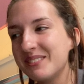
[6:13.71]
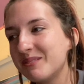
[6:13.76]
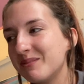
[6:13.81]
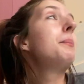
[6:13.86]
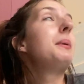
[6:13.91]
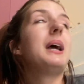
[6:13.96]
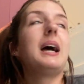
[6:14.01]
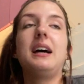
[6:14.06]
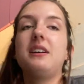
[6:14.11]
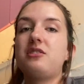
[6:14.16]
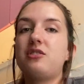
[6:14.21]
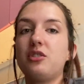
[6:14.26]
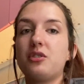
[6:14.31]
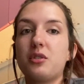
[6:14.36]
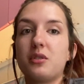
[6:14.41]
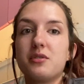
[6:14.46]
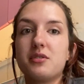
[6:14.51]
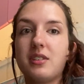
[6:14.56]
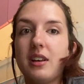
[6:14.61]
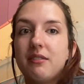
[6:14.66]
But yeah, it's just
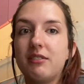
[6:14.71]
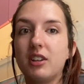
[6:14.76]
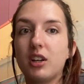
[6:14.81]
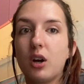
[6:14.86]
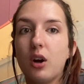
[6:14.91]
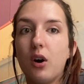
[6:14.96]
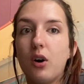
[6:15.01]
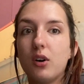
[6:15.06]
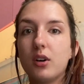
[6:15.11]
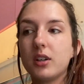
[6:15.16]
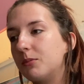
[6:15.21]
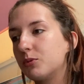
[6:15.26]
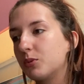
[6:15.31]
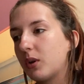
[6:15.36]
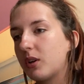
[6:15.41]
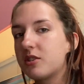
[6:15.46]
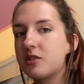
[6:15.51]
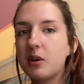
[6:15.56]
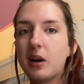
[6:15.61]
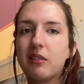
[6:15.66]
gone seven o'clock, so I
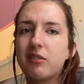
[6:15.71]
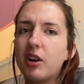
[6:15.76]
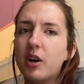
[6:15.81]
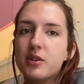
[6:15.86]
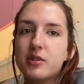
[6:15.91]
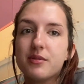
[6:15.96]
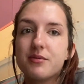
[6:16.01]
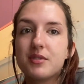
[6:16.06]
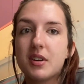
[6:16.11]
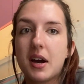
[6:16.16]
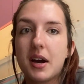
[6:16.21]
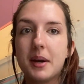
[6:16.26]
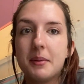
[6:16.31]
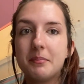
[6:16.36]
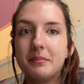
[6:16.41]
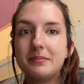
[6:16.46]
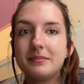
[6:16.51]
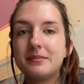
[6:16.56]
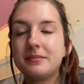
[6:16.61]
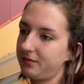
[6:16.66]
still have loads of time,
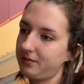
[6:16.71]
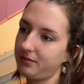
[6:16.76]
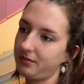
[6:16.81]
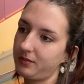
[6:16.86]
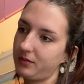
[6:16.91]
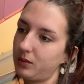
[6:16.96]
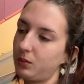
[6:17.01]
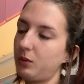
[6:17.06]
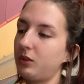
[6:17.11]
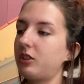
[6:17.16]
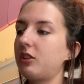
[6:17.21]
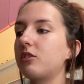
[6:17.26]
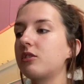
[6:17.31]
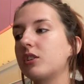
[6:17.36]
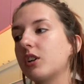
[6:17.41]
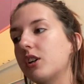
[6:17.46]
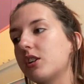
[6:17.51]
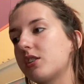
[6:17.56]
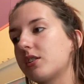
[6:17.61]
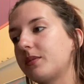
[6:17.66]
which is
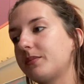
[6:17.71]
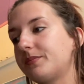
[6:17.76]
good.